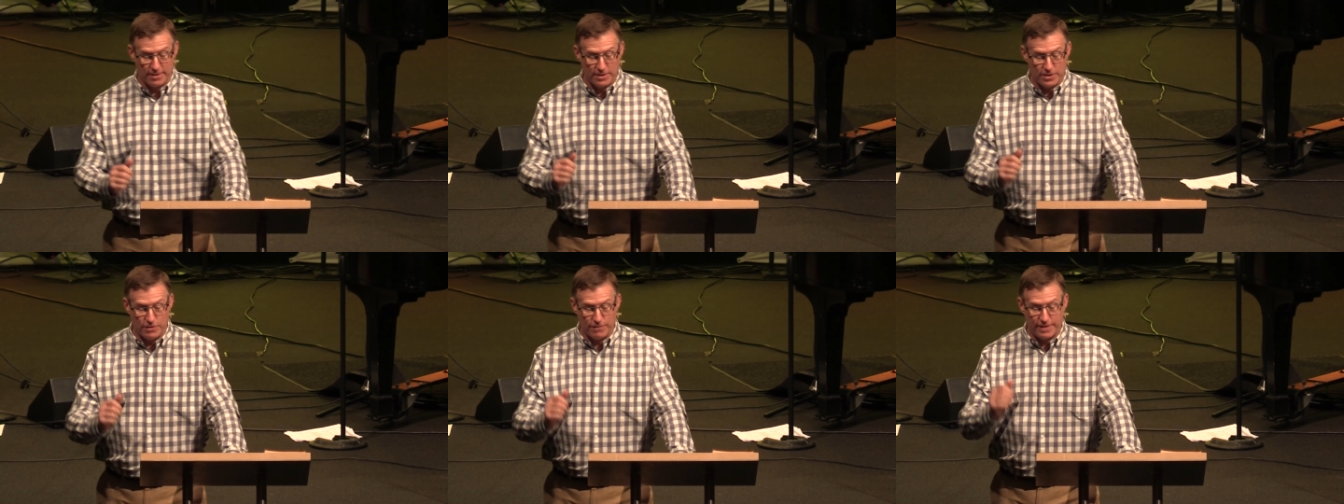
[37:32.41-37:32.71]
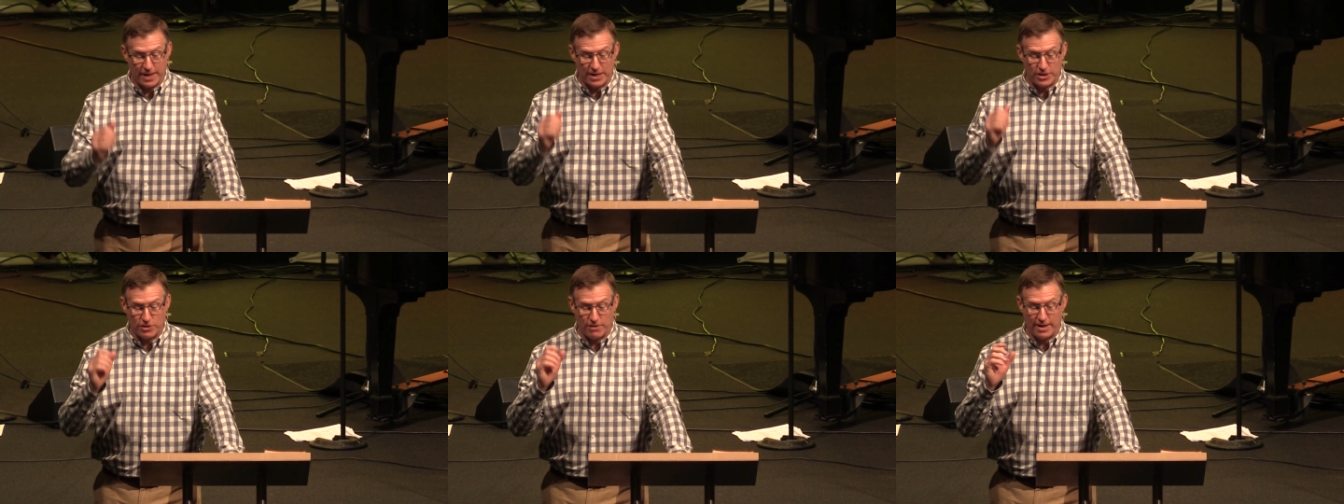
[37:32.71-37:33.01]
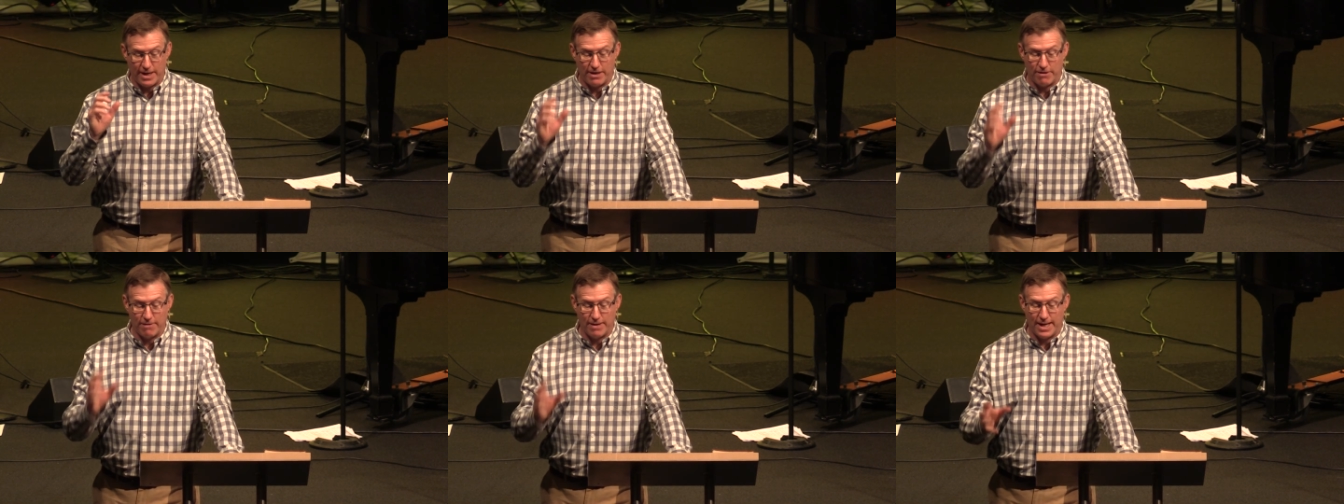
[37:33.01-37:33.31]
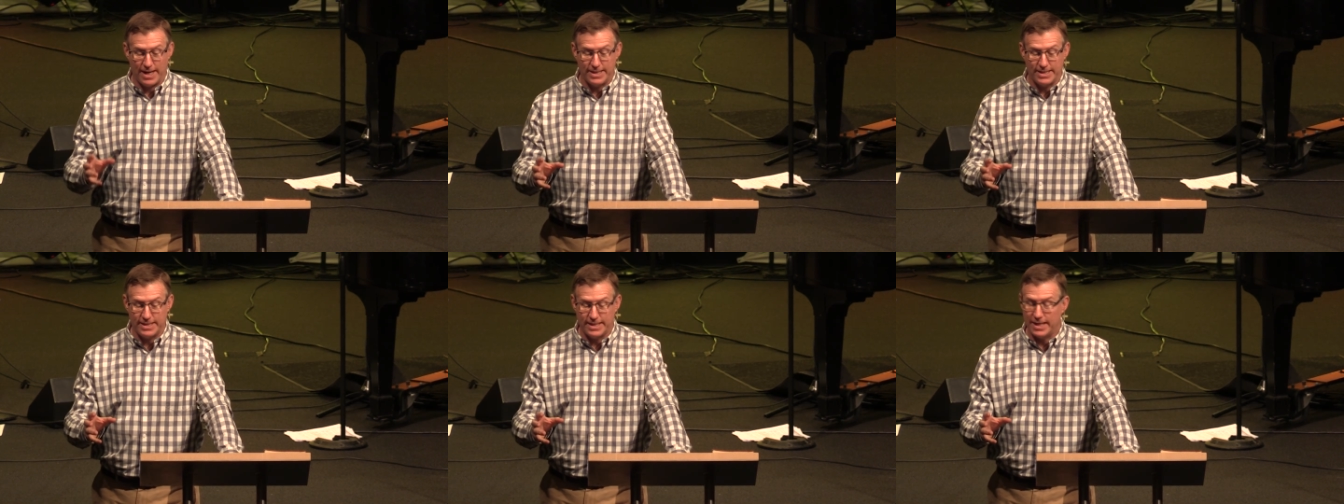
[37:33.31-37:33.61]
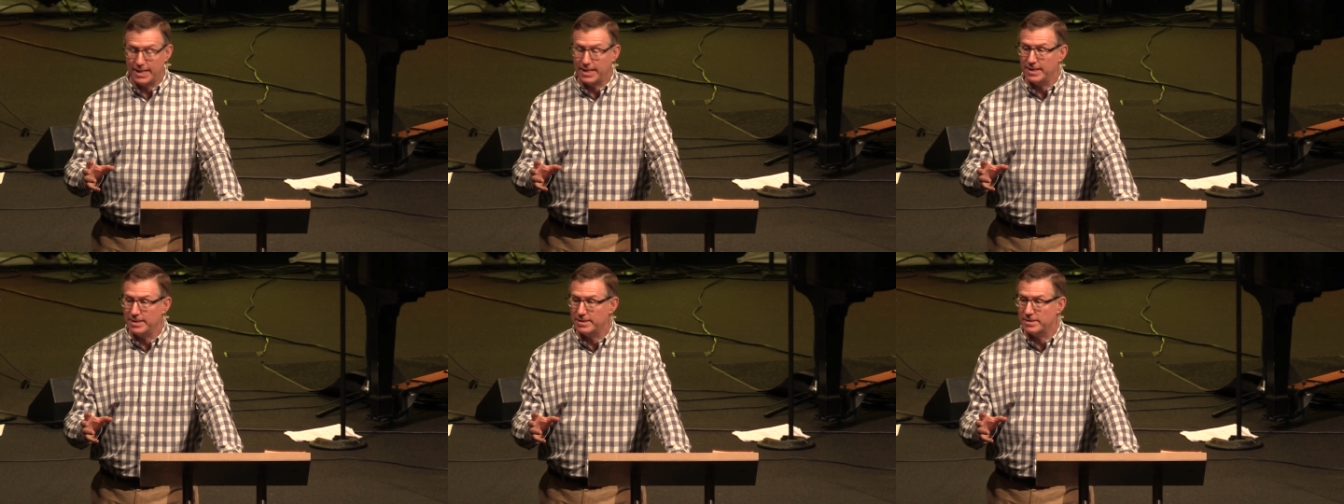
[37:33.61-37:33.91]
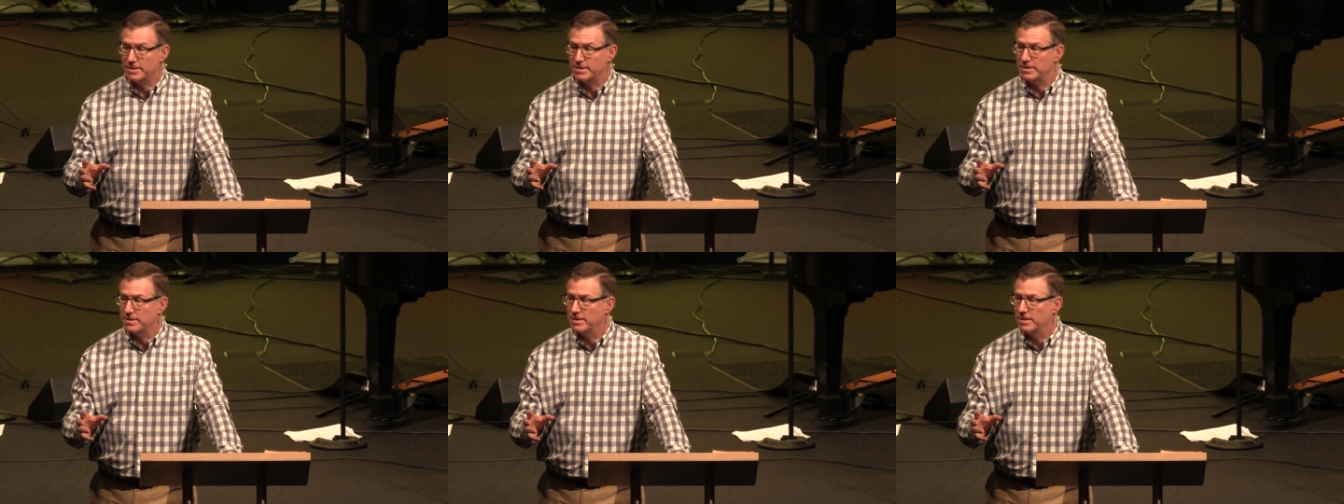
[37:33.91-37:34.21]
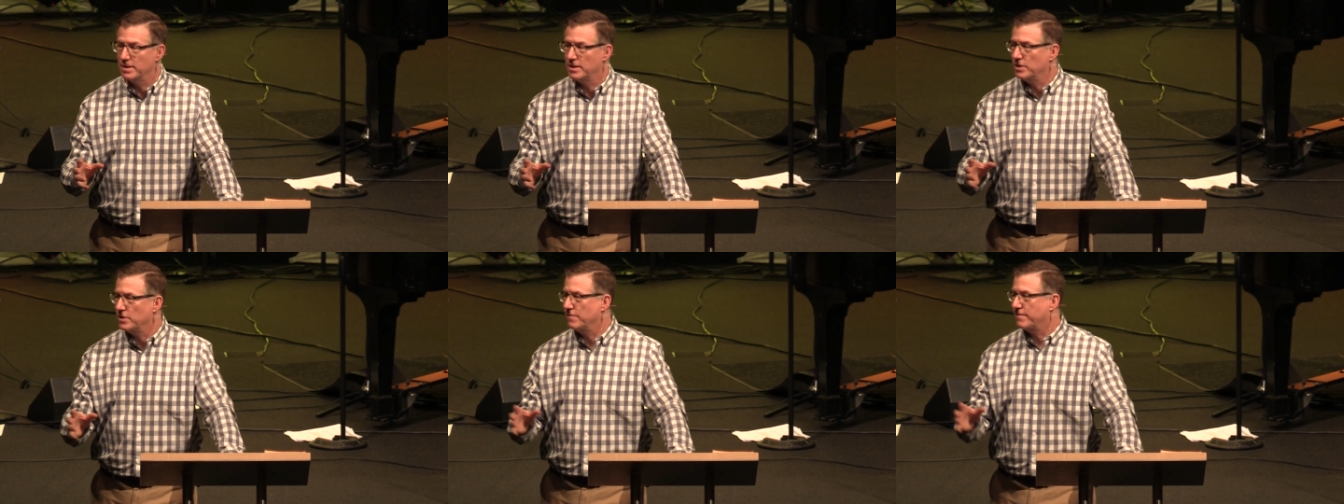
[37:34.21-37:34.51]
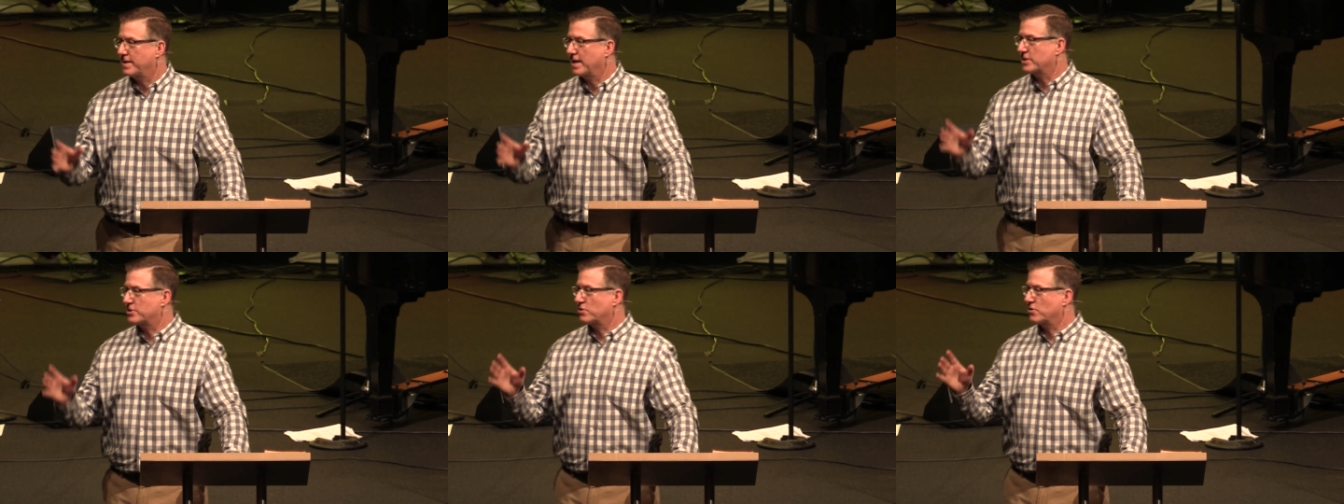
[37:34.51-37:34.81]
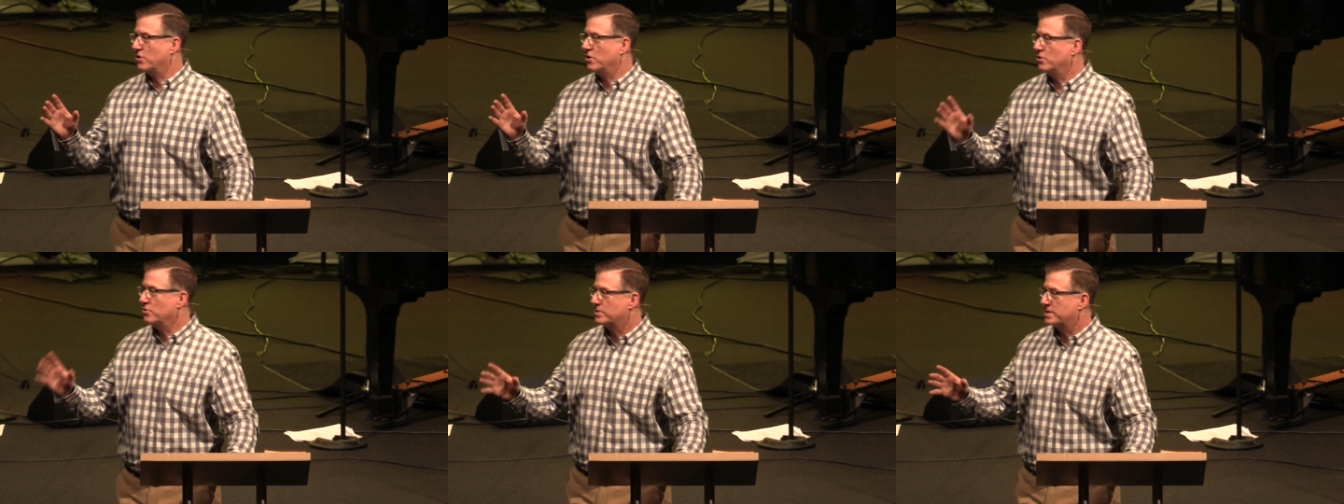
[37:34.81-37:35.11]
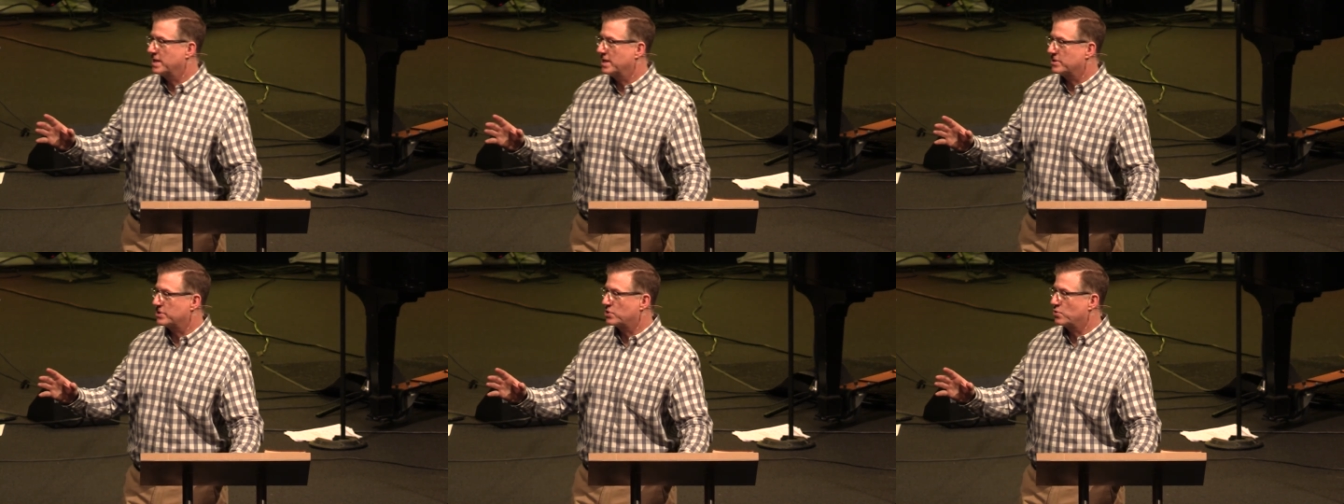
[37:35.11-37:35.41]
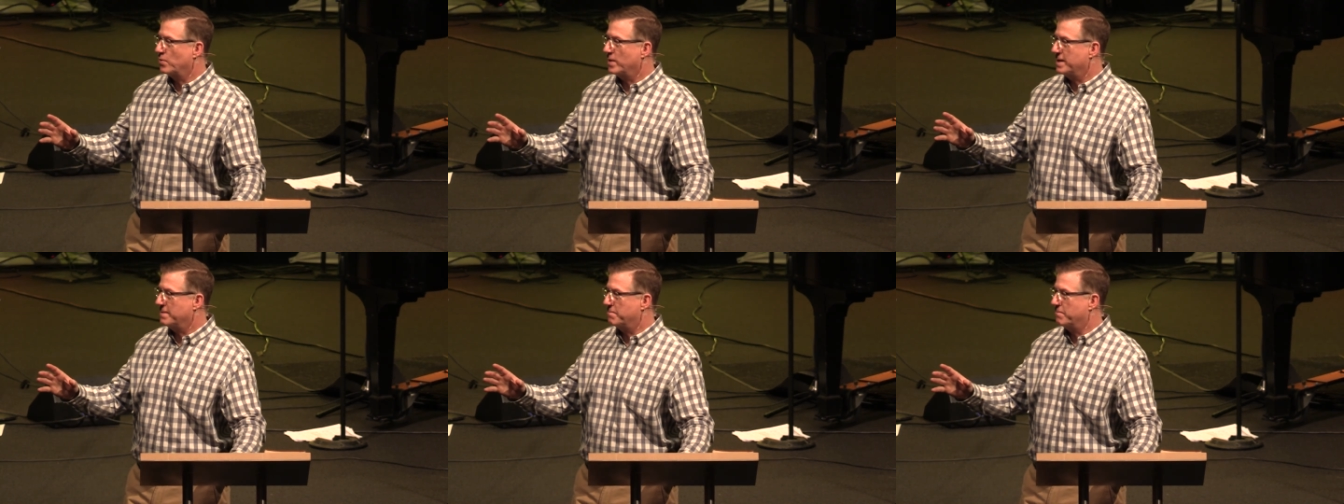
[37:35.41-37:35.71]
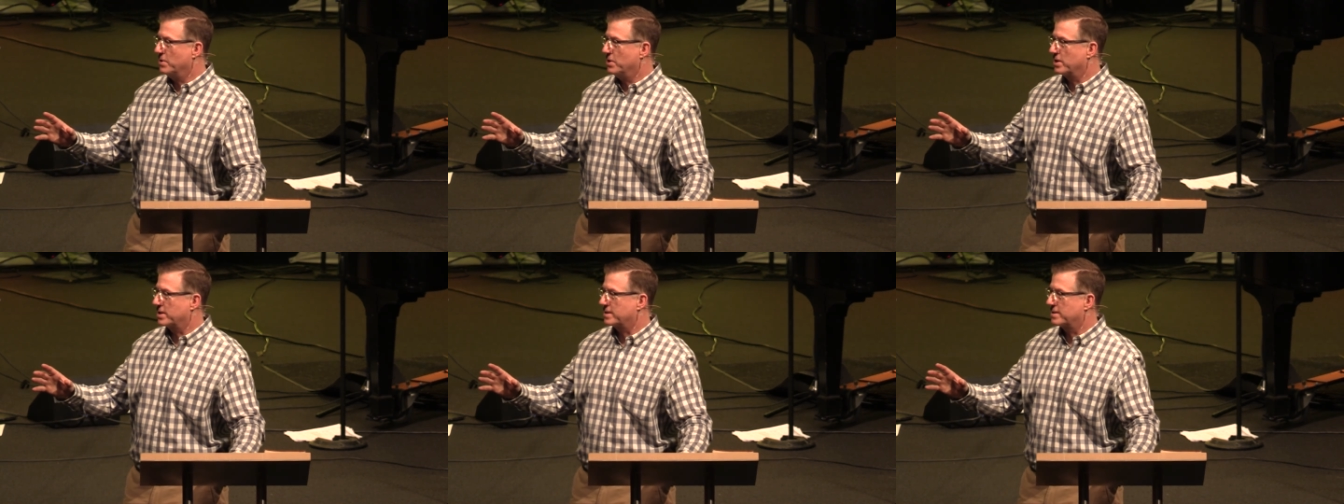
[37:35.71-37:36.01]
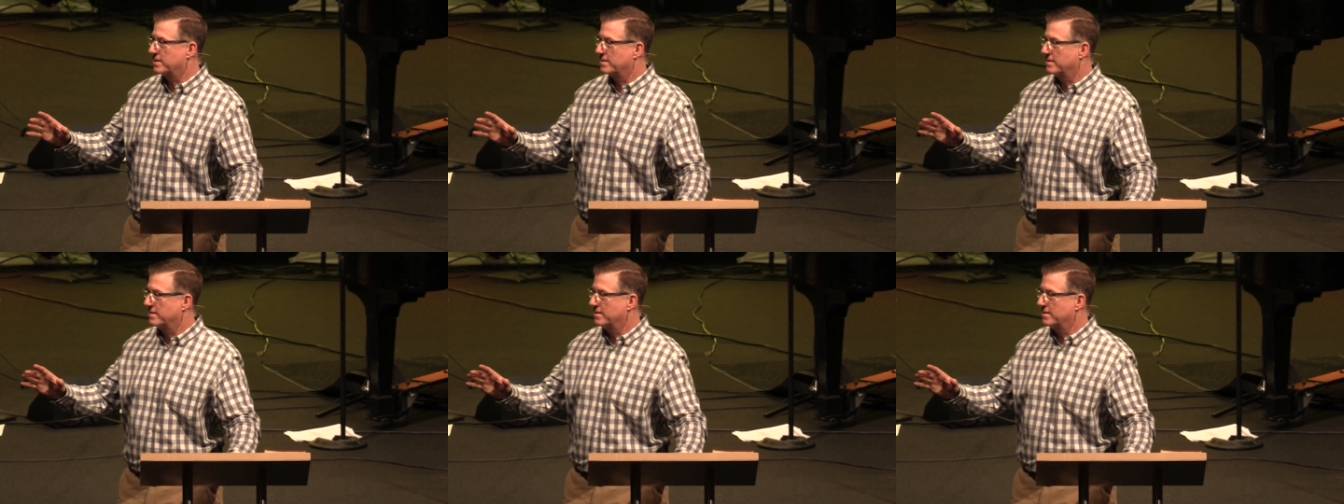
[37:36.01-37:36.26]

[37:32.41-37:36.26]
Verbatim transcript: You've got your airline tickets, you've got your hotel suite booked